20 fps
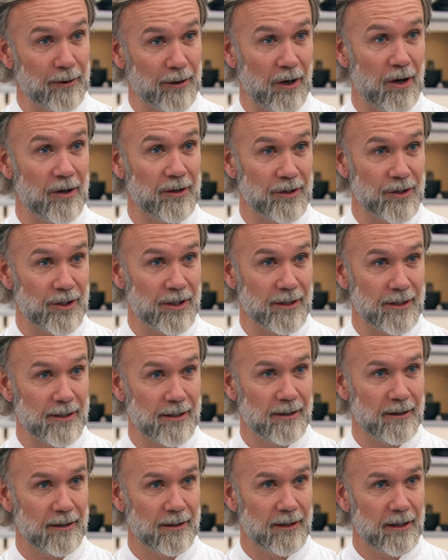
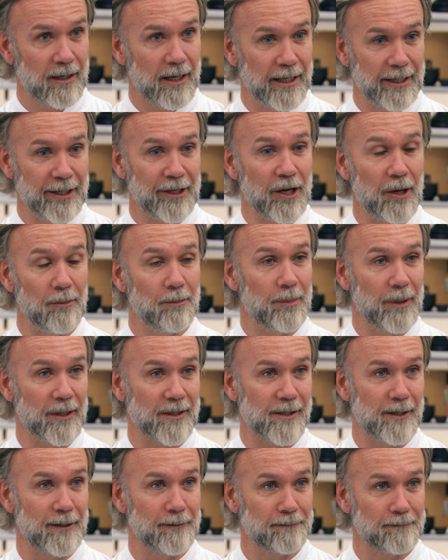garnishes and a nut
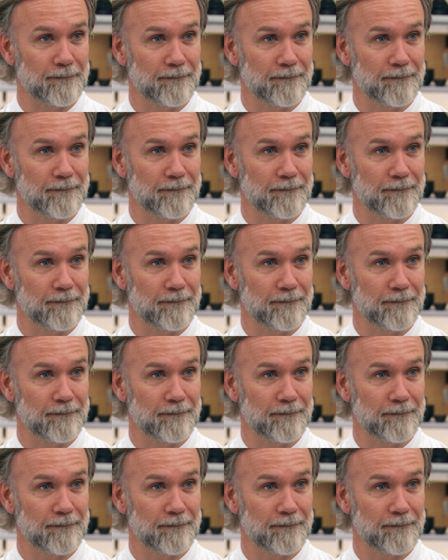butter.